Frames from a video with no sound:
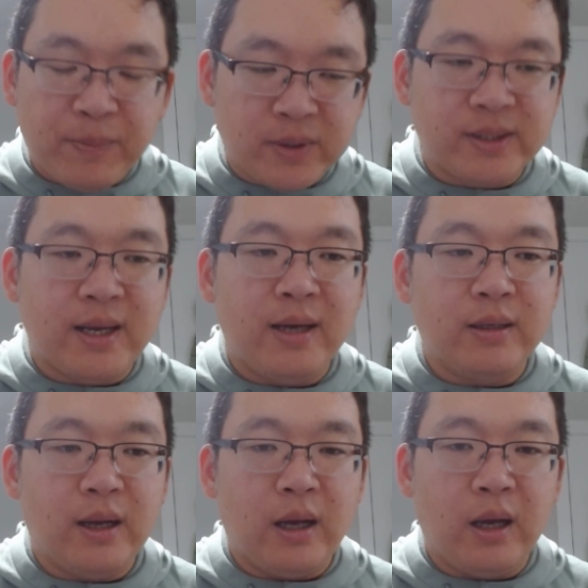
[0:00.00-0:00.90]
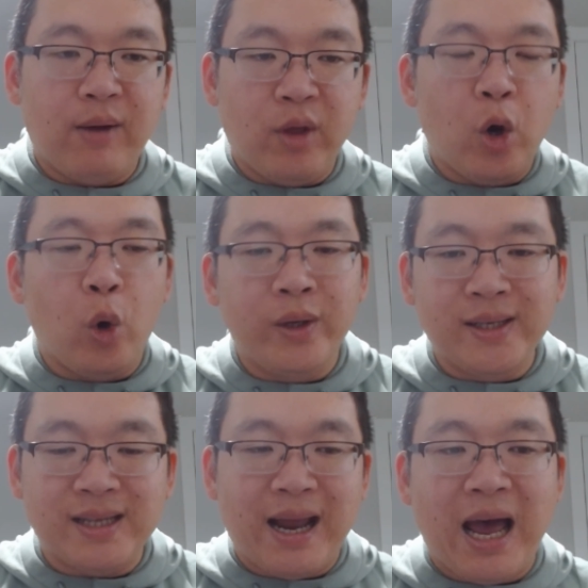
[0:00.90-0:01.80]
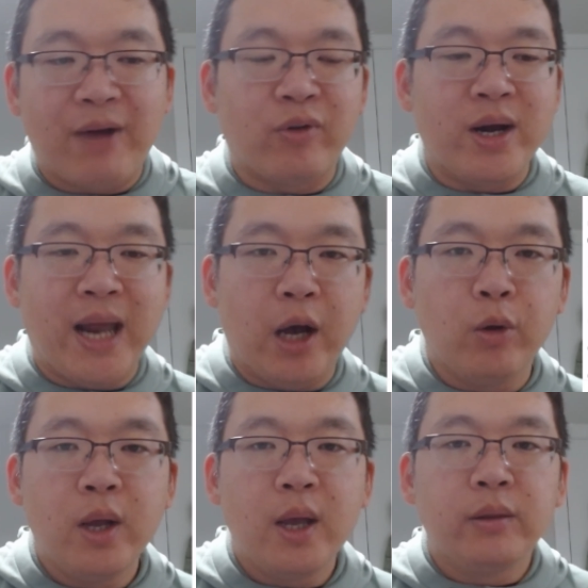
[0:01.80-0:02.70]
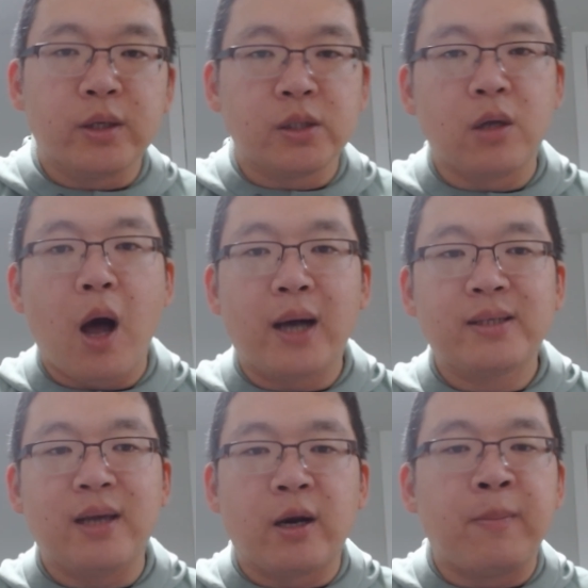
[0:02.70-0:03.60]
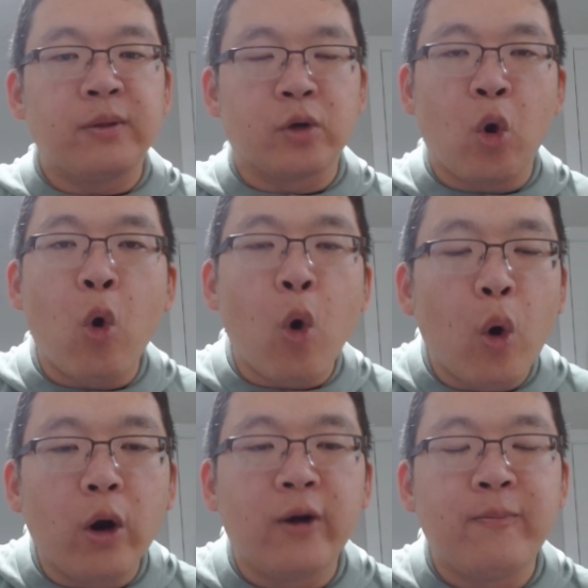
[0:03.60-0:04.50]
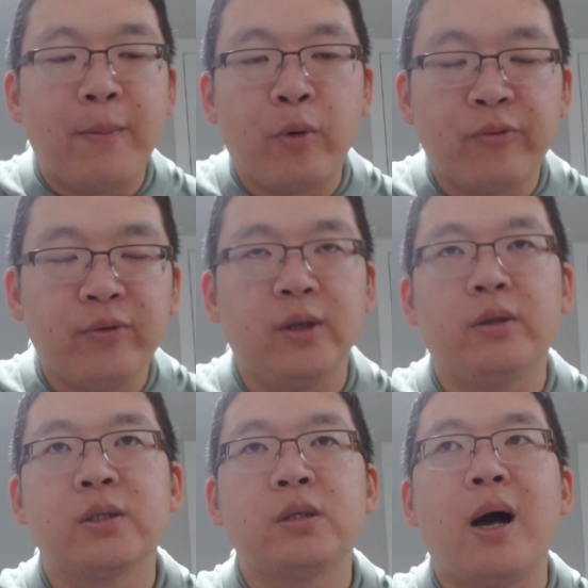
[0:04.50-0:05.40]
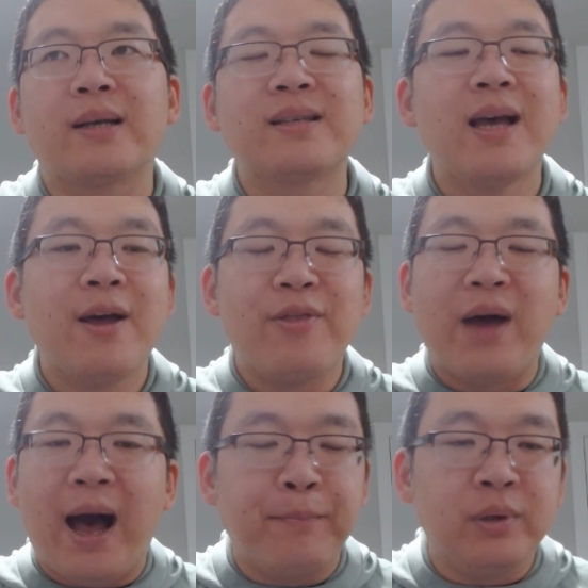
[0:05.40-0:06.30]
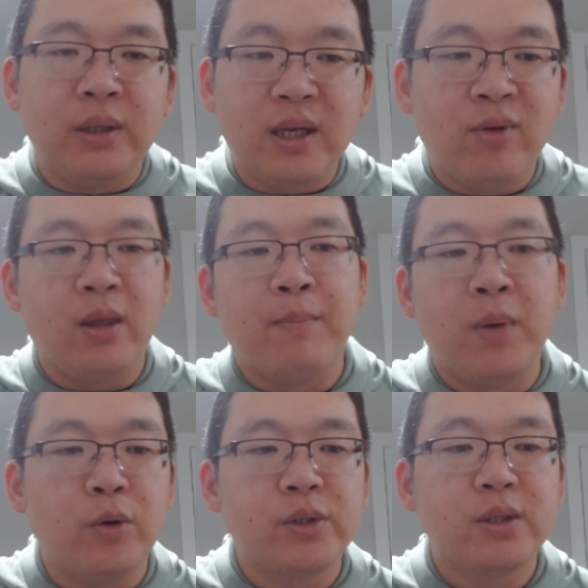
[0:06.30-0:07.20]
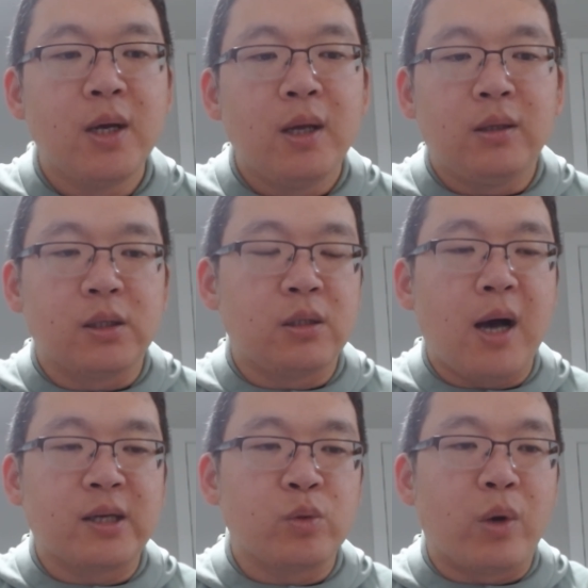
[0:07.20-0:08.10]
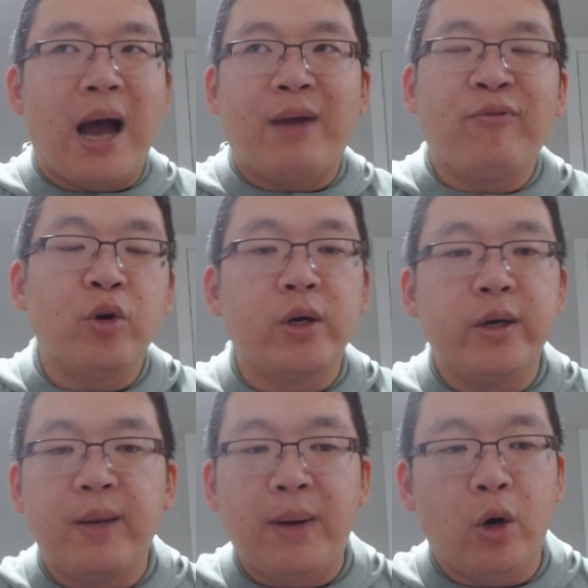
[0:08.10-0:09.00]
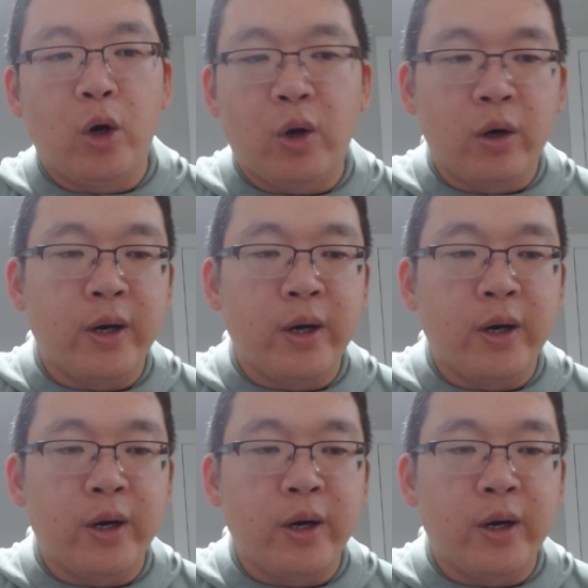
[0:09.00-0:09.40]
50% of the holdings that I have right now, the stocks that are the core of my portfolio, the stocks that I believe in the most, the stocks where I feel good about